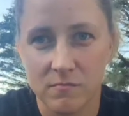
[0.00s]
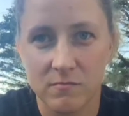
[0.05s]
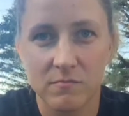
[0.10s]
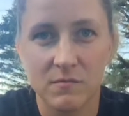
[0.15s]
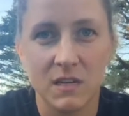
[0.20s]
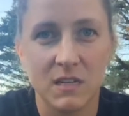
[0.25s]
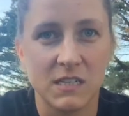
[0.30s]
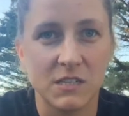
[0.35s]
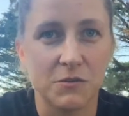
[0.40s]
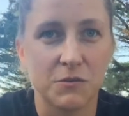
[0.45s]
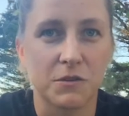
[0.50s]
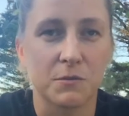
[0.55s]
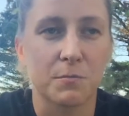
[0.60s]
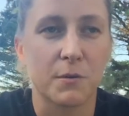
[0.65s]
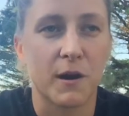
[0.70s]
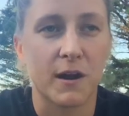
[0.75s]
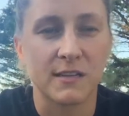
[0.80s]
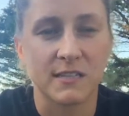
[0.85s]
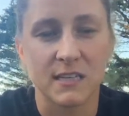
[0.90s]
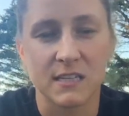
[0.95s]
deal with the
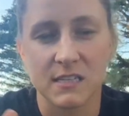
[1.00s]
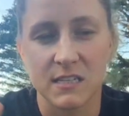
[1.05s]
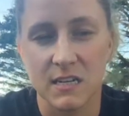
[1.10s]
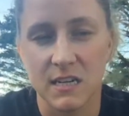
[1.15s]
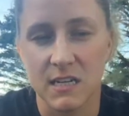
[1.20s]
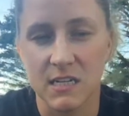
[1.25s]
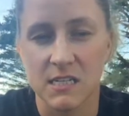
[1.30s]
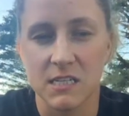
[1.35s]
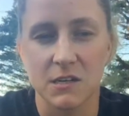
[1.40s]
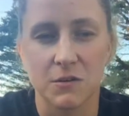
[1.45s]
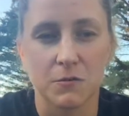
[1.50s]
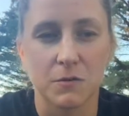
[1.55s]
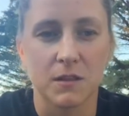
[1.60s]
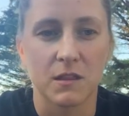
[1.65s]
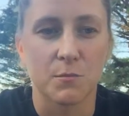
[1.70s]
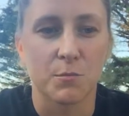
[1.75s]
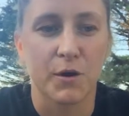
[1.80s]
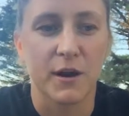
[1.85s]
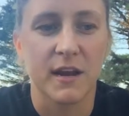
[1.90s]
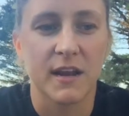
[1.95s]
processing and deal with the
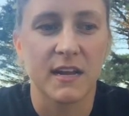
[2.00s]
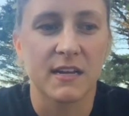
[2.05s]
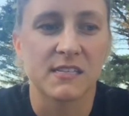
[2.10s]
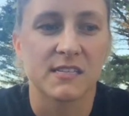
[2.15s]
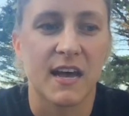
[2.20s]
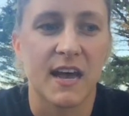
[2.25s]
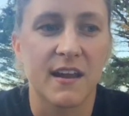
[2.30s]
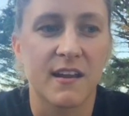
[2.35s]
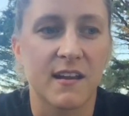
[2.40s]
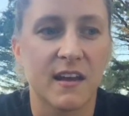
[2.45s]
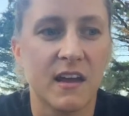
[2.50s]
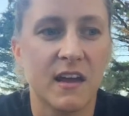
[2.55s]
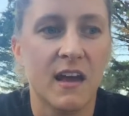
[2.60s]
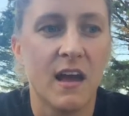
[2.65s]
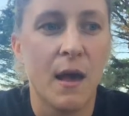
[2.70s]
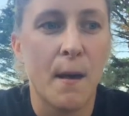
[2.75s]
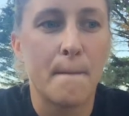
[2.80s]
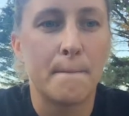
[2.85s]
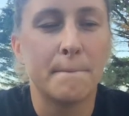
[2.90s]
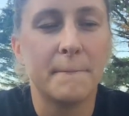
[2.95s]
branding side.
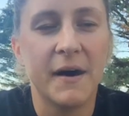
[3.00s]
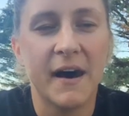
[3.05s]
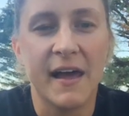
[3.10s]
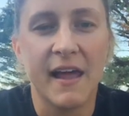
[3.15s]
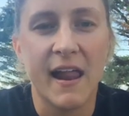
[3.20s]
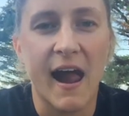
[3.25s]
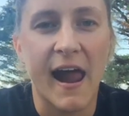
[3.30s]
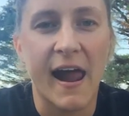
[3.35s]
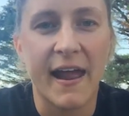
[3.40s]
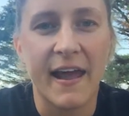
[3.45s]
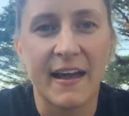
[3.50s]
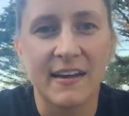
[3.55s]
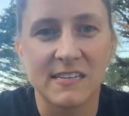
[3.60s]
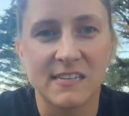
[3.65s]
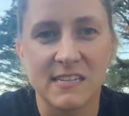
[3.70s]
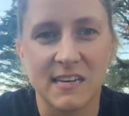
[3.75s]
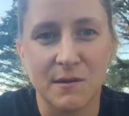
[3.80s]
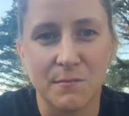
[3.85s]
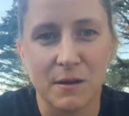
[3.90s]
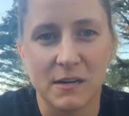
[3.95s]
But I had
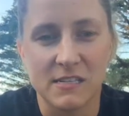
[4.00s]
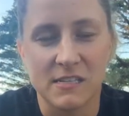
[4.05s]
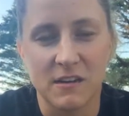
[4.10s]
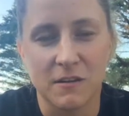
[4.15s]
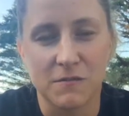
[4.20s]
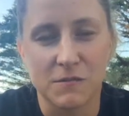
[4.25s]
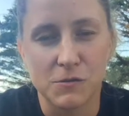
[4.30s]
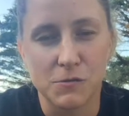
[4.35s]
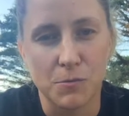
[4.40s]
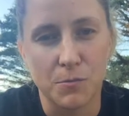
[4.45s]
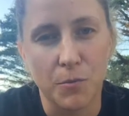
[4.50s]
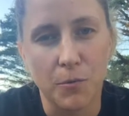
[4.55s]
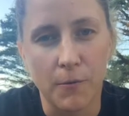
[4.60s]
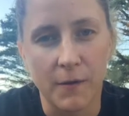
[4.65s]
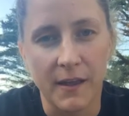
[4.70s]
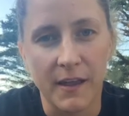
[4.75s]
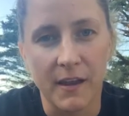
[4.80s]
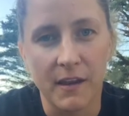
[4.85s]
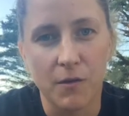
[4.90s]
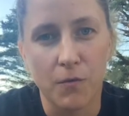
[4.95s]
to get myself to a
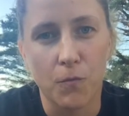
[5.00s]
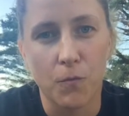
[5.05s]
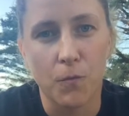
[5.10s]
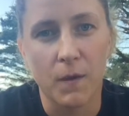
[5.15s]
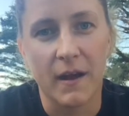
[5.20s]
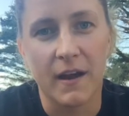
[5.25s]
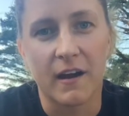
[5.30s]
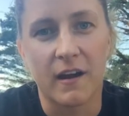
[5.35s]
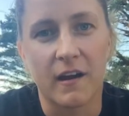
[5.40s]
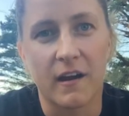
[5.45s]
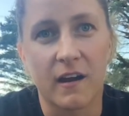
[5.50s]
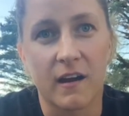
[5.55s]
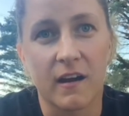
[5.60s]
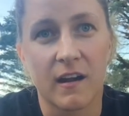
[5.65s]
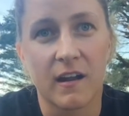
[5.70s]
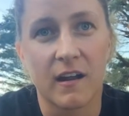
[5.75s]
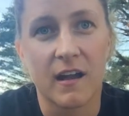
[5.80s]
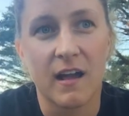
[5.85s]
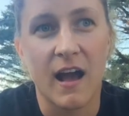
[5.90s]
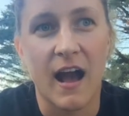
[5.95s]
point where
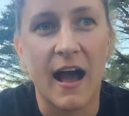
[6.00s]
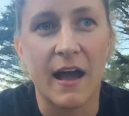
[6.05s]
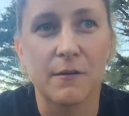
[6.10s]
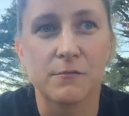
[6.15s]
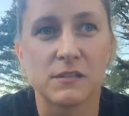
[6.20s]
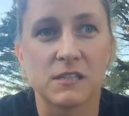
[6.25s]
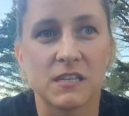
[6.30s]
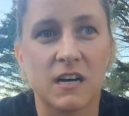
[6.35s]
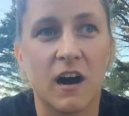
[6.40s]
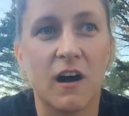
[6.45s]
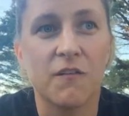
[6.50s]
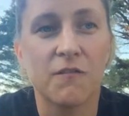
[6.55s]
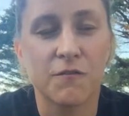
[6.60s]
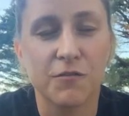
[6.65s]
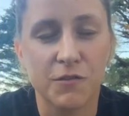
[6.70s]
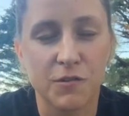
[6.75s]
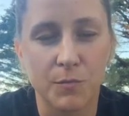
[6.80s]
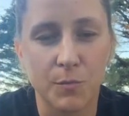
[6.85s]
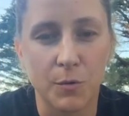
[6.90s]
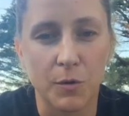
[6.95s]
I was
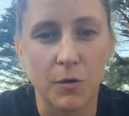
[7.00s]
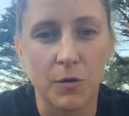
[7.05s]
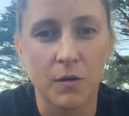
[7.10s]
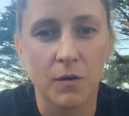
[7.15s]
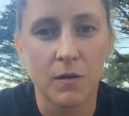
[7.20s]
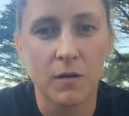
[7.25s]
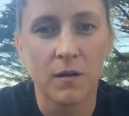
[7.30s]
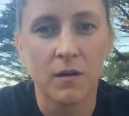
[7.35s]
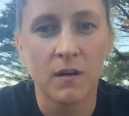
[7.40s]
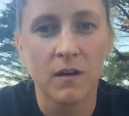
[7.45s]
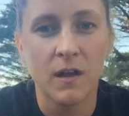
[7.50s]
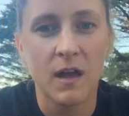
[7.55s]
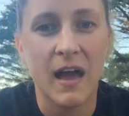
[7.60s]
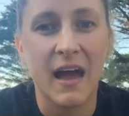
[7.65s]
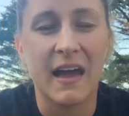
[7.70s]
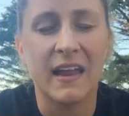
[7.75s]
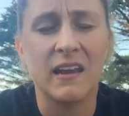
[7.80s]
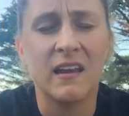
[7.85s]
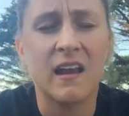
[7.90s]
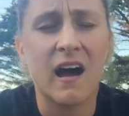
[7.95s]
comfortable
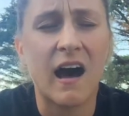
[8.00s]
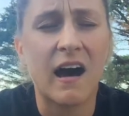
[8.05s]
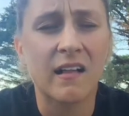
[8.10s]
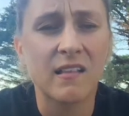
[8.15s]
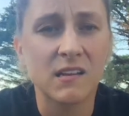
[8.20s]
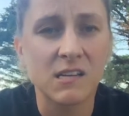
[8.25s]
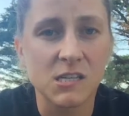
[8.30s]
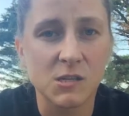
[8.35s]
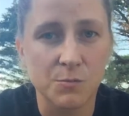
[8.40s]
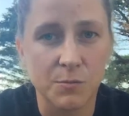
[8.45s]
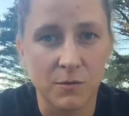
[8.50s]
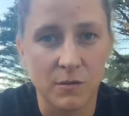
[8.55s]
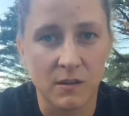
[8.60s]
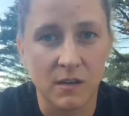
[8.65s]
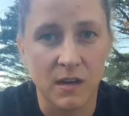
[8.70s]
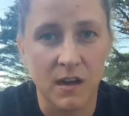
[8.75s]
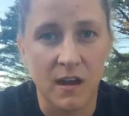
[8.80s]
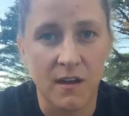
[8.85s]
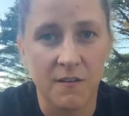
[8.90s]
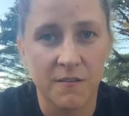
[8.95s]
and knowledgeable
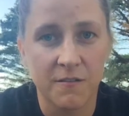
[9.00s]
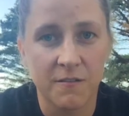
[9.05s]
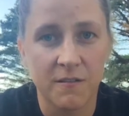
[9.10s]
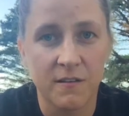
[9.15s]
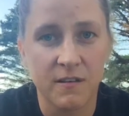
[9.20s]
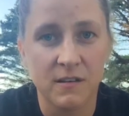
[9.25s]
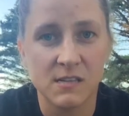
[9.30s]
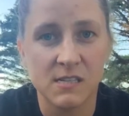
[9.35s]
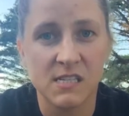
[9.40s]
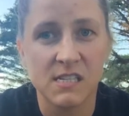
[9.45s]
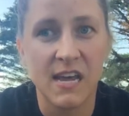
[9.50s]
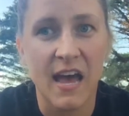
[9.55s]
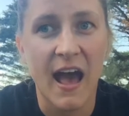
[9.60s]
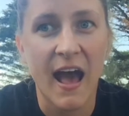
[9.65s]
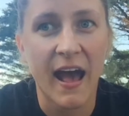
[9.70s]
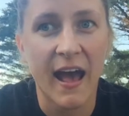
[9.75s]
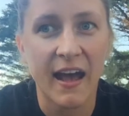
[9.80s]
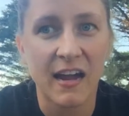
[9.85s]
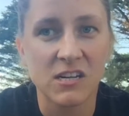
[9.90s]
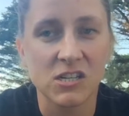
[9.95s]
enough to
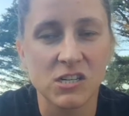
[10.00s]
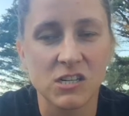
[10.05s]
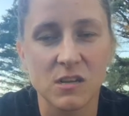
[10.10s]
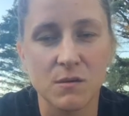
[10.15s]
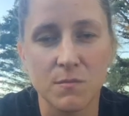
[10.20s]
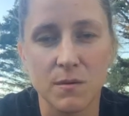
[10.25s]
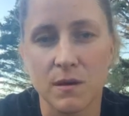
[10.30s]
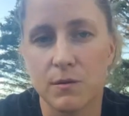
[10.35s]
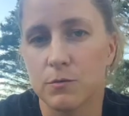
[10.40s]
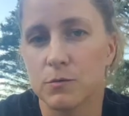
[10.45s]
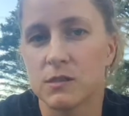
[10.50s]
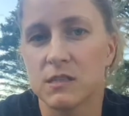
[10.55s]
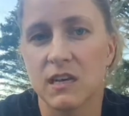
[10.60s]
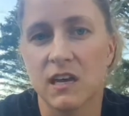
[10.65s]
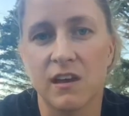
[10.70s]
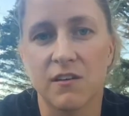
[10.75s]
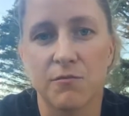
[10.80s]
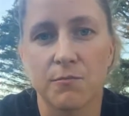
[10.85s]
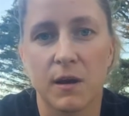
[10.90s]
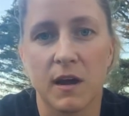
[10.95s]
actually be able to
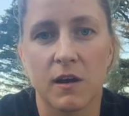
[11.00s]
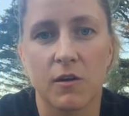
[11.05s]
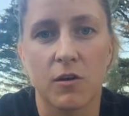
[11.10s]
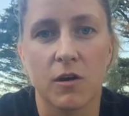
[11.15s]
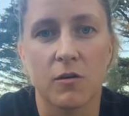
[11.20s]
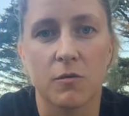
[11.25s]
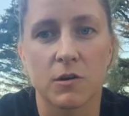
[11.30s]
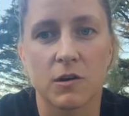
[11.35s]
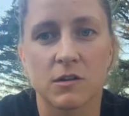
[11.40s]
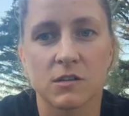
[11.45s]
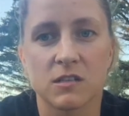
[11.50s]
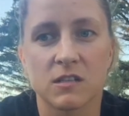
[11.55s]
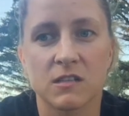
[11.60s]
give my growers